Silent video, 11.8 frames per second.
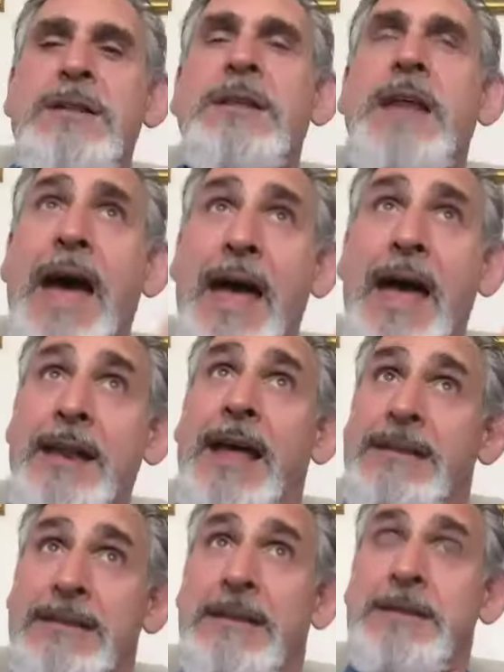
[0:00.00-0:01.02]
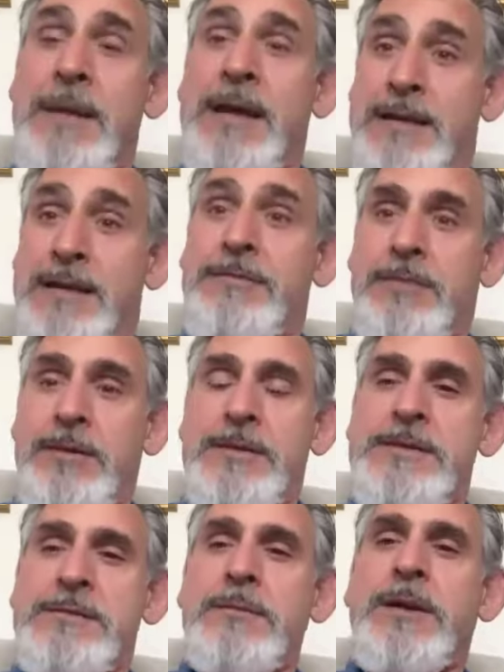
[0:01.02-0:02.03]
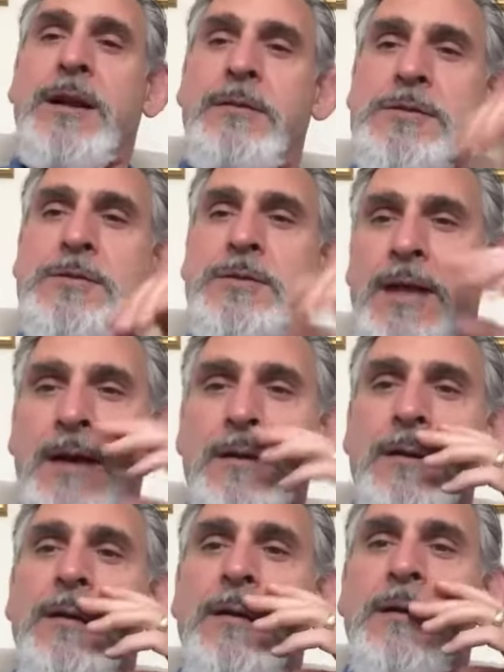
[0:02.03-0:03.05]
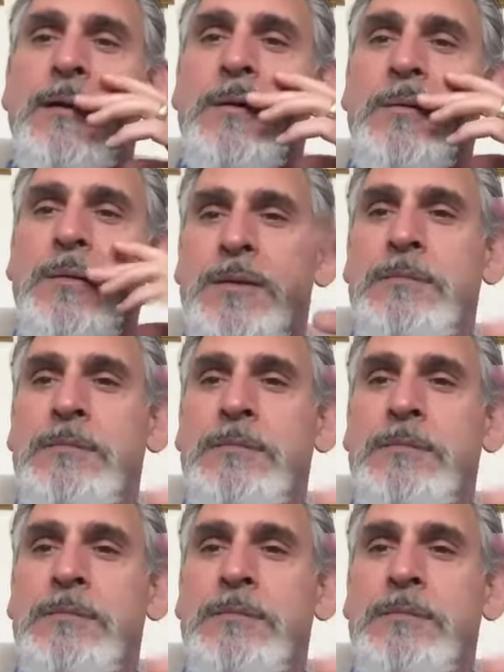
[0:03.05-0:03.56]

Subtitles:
that, and that did make a difference when I was doing that with